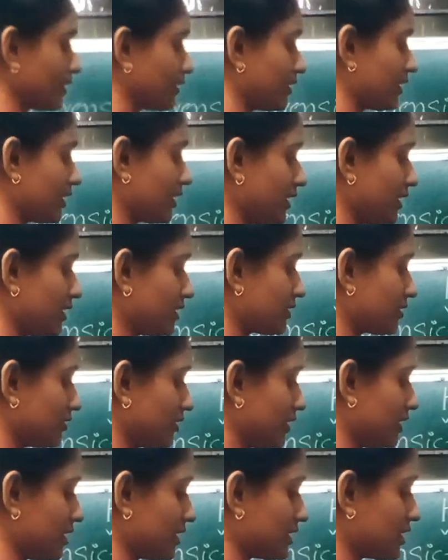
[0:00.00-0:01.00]
Okay, it's
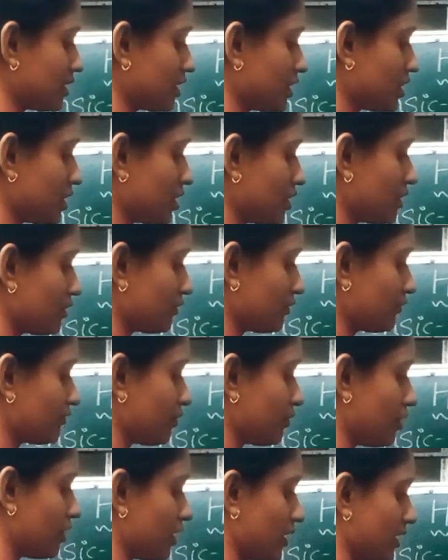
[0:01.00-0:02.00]
known as
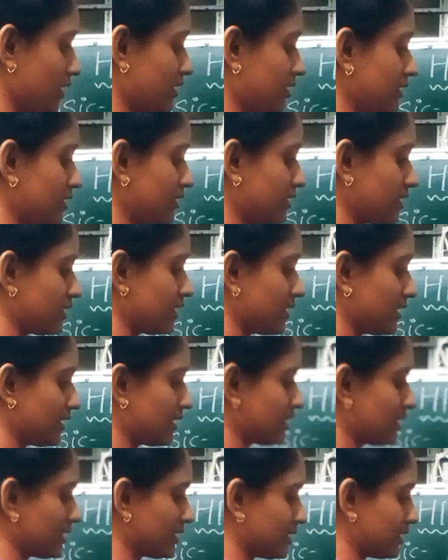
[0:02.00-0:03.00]

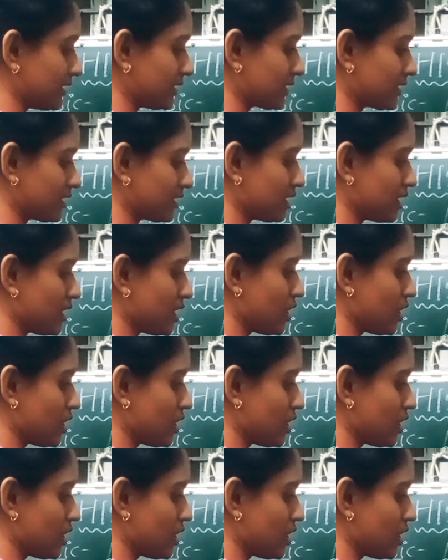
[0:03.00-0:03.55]
forensis.